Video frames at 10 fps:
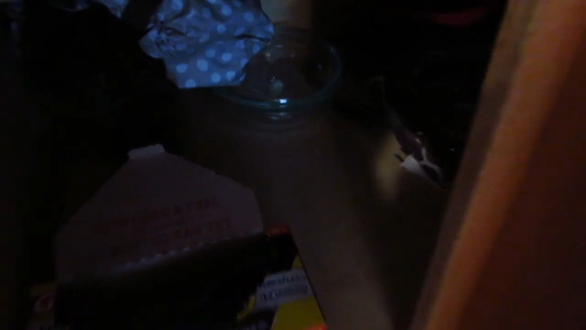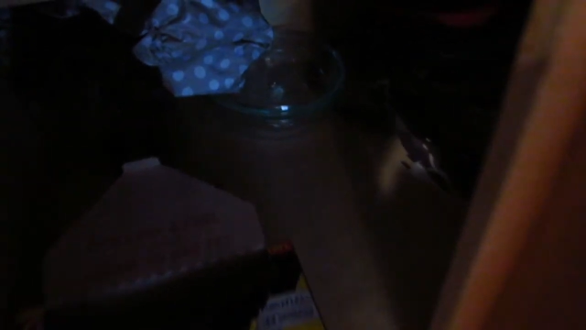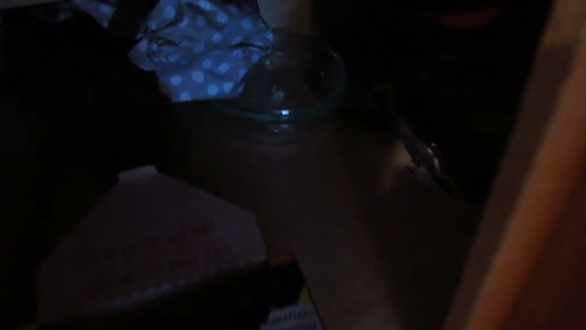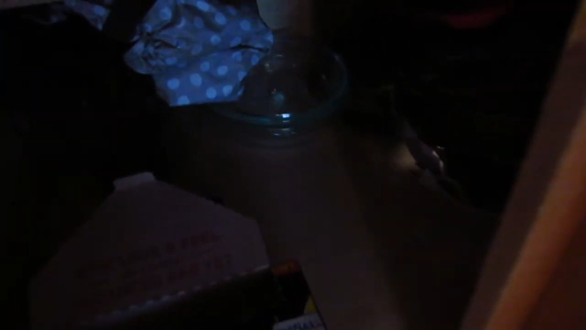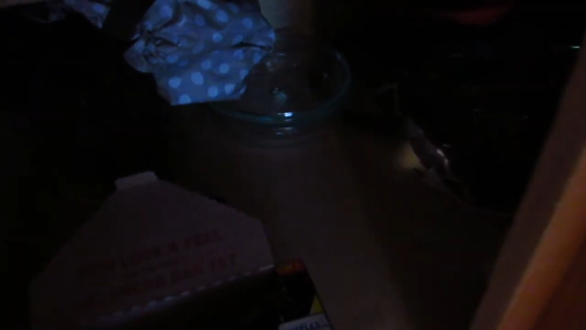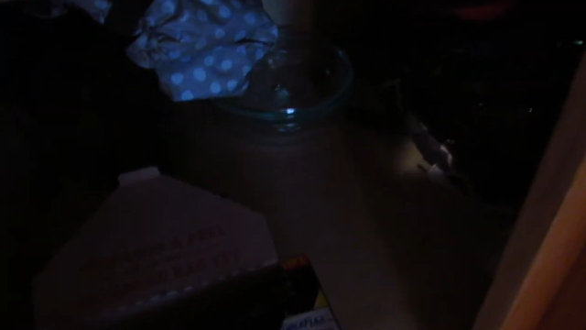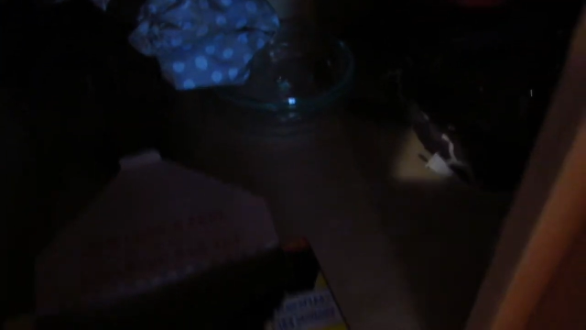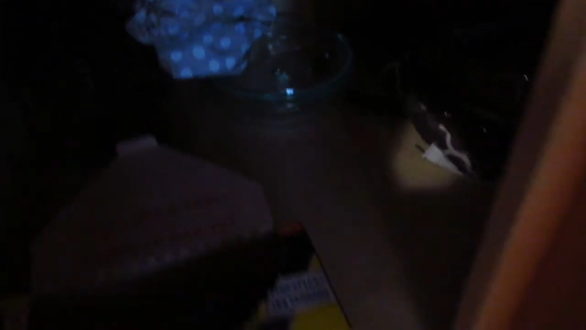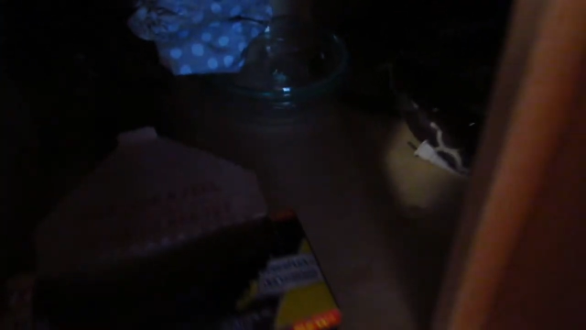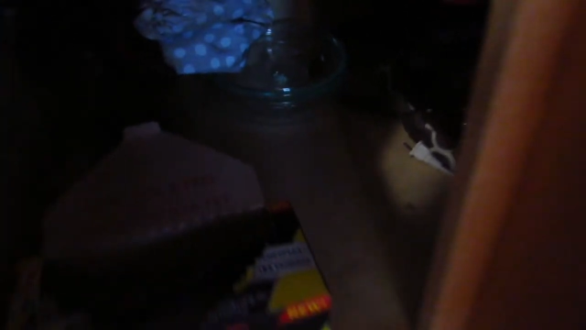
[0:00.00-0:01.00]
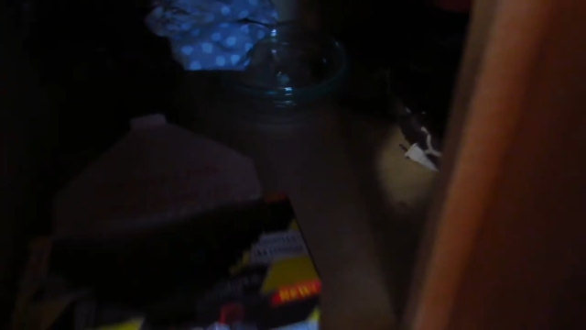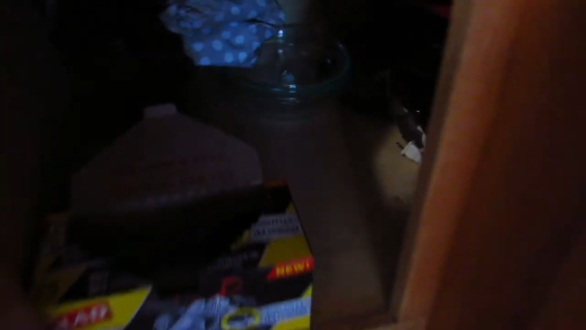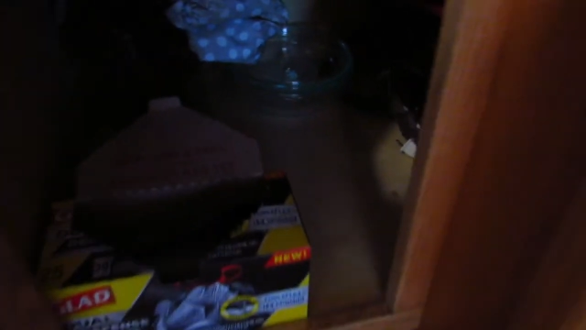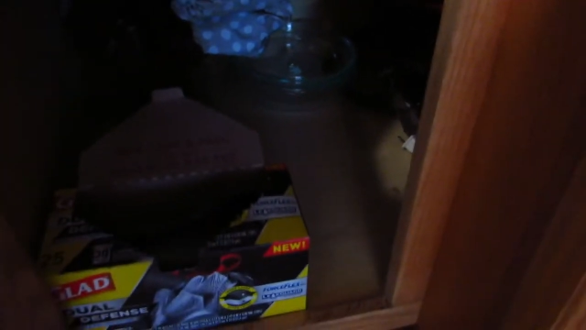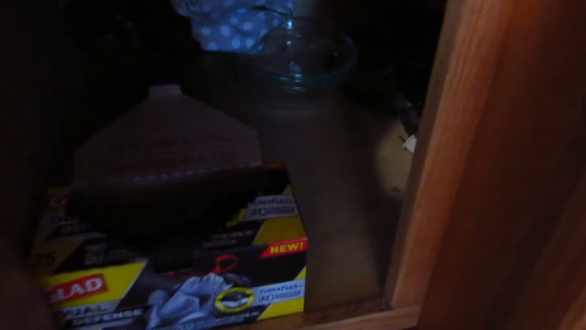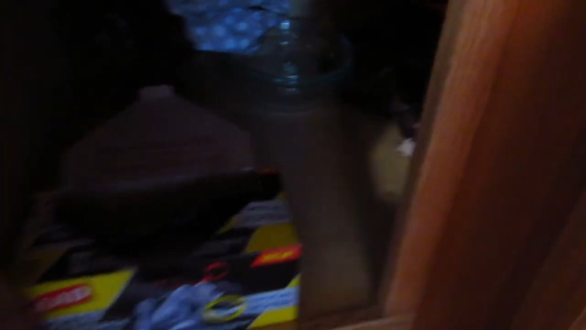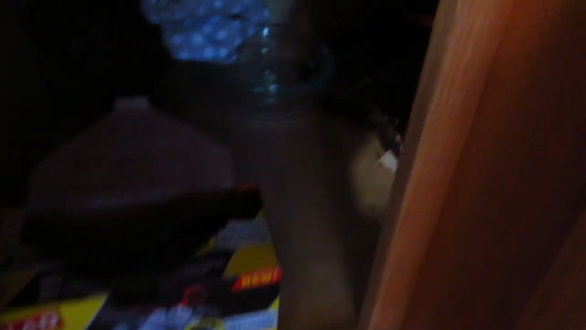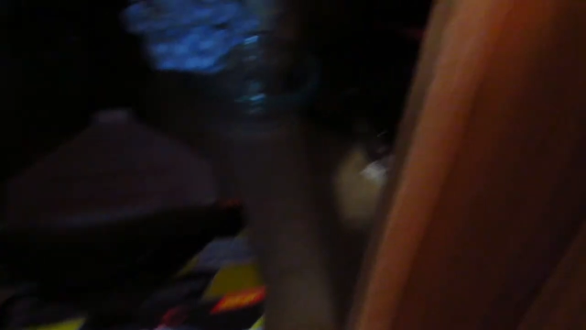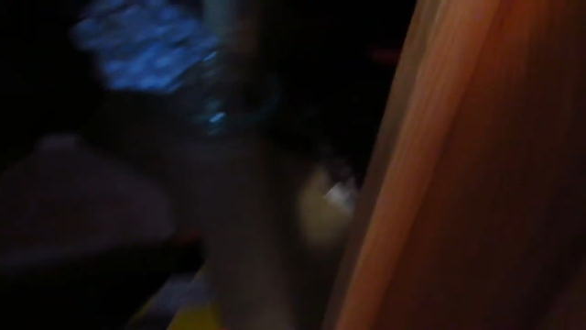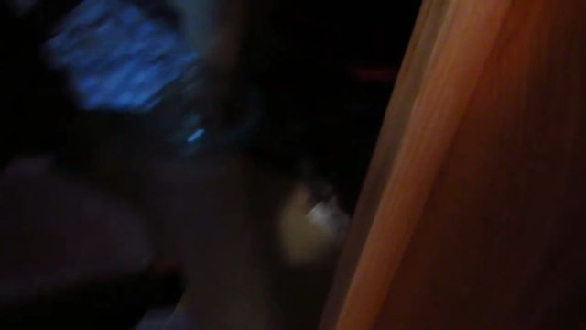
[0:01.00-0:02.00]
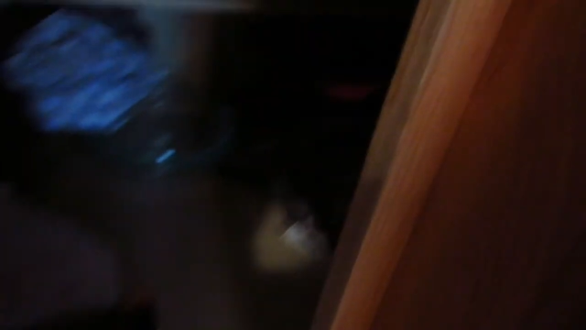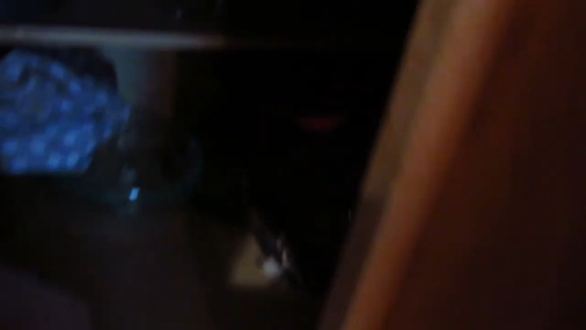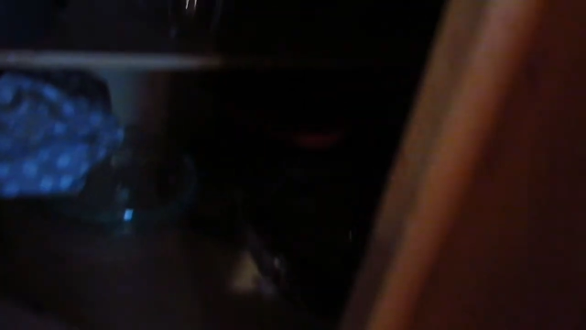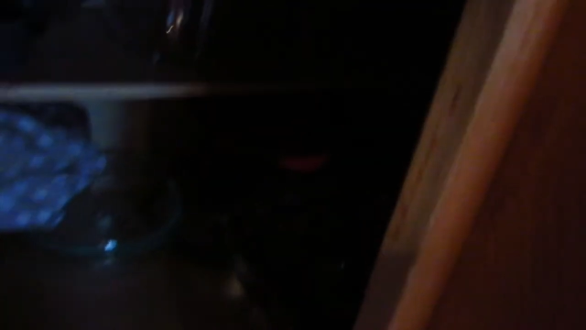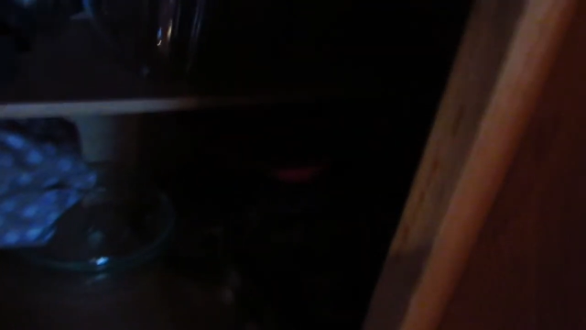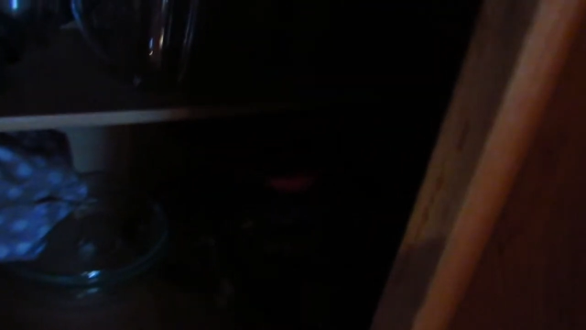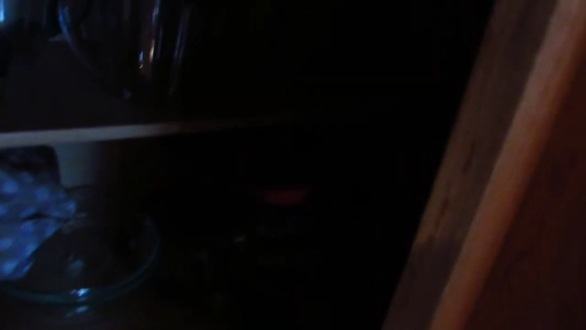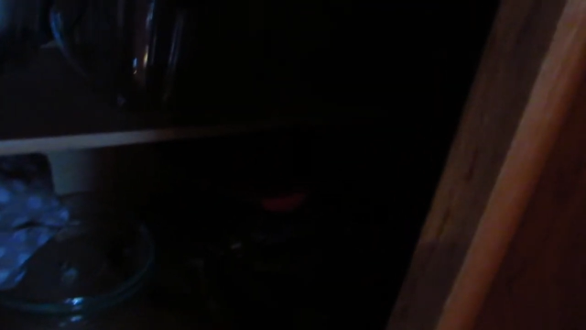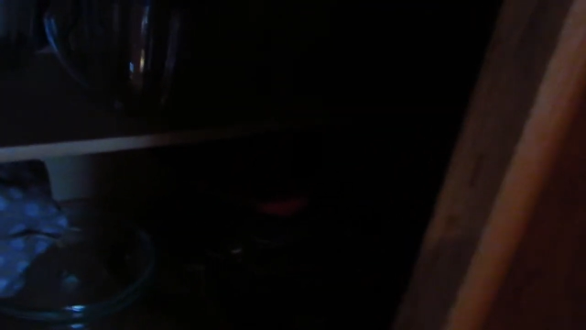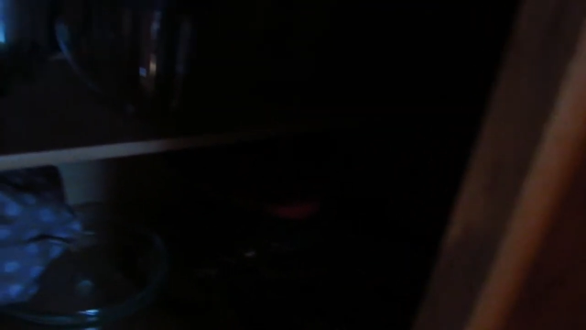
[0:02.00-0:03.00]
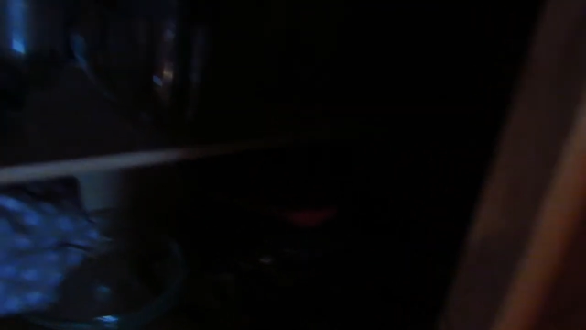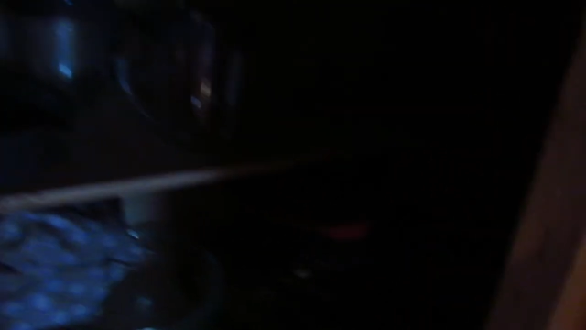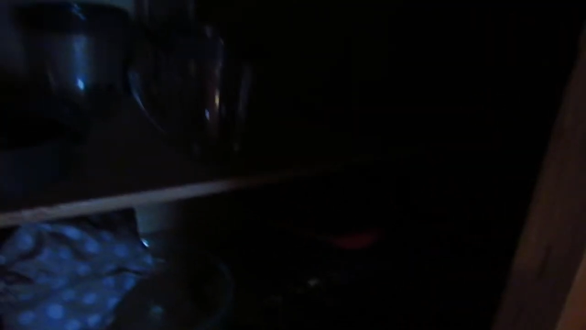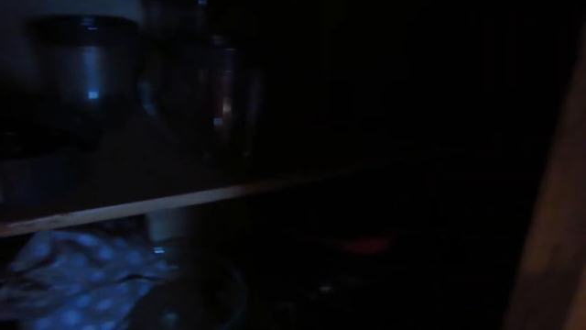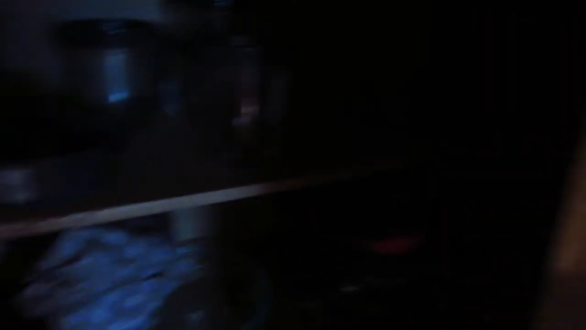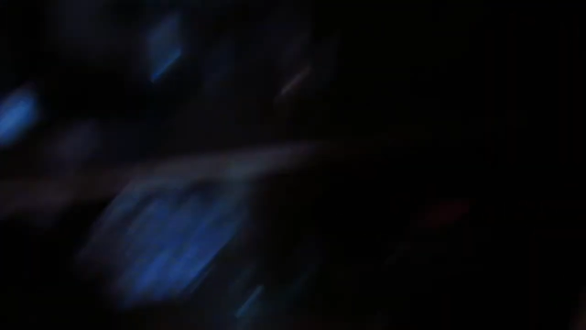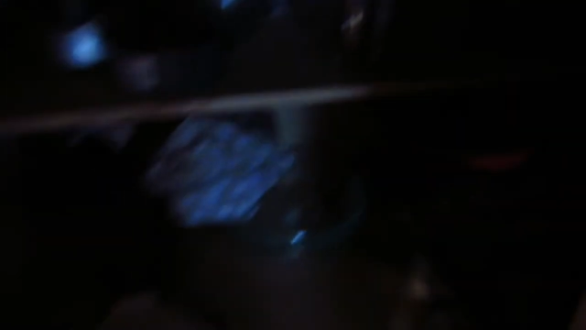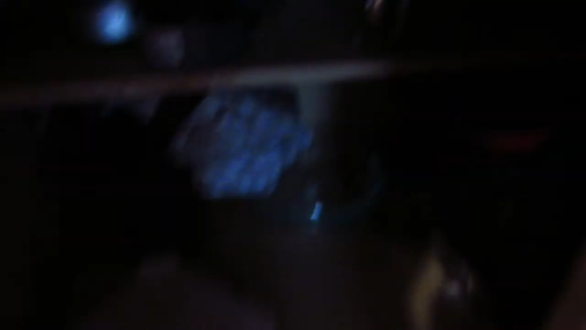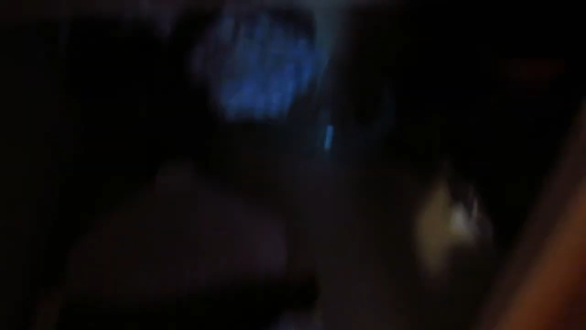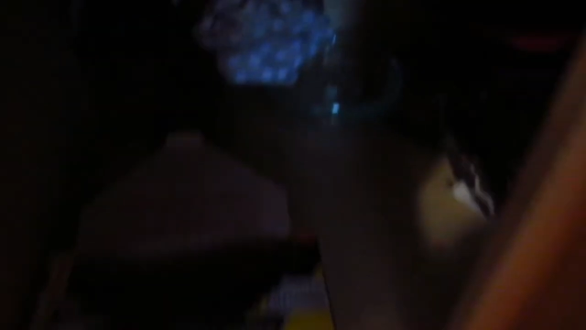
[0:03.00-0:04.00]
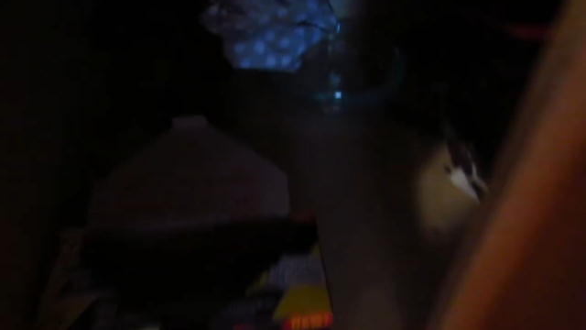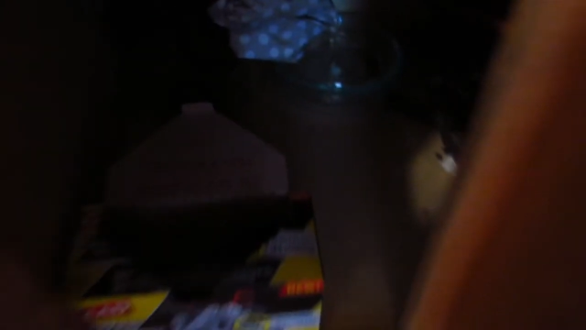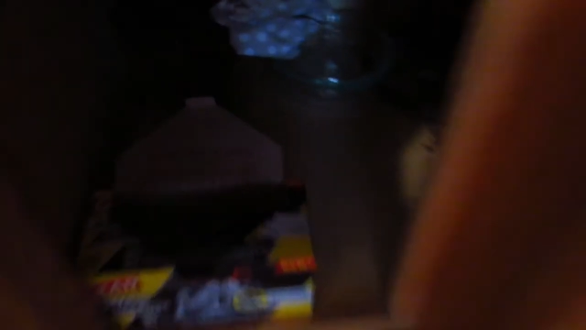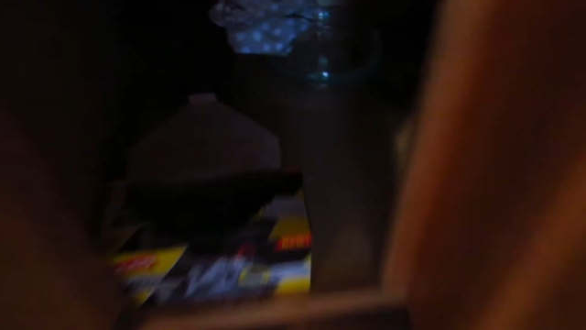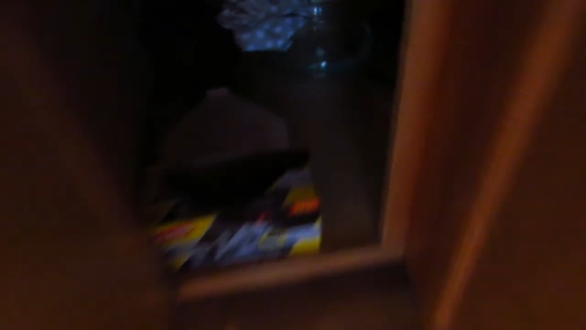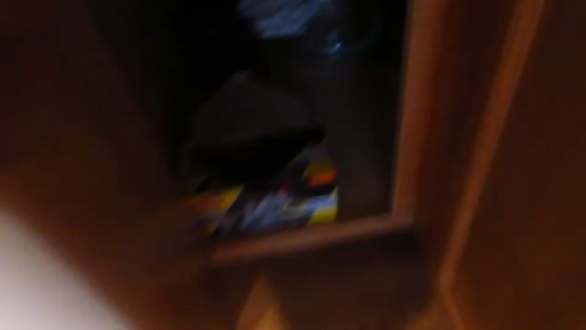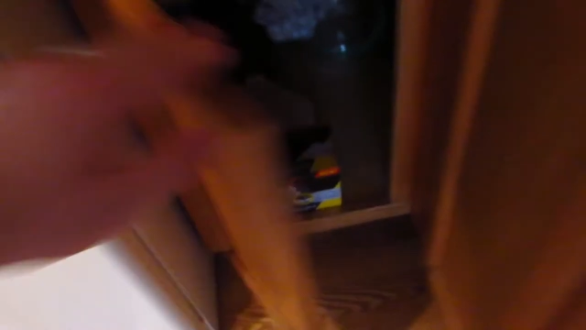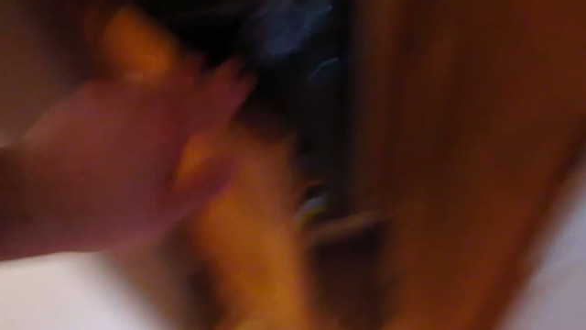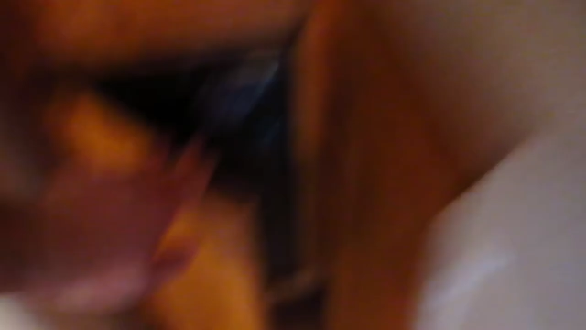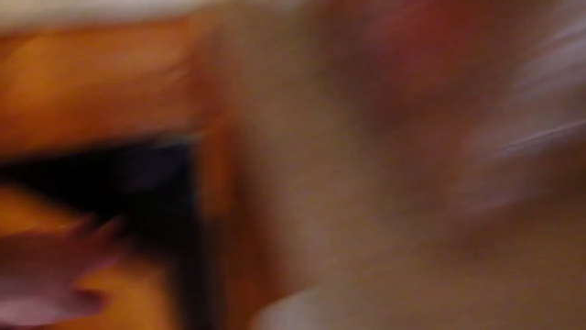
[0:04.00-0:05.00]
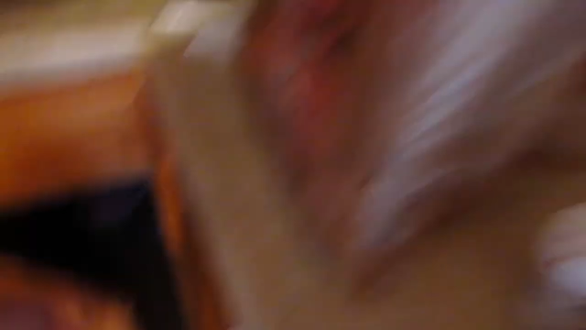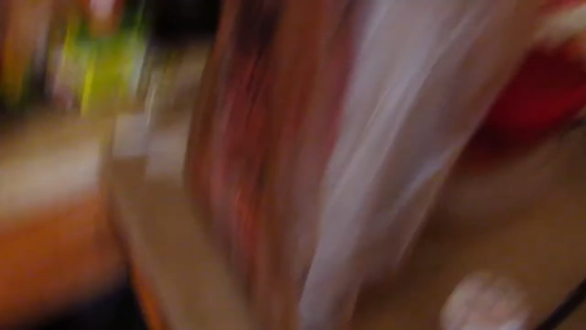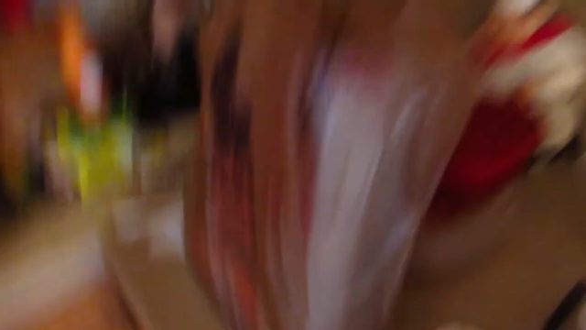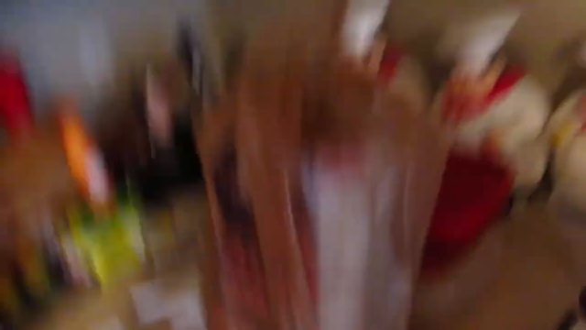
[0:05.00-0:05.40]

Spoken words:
[unreadable: no face in view]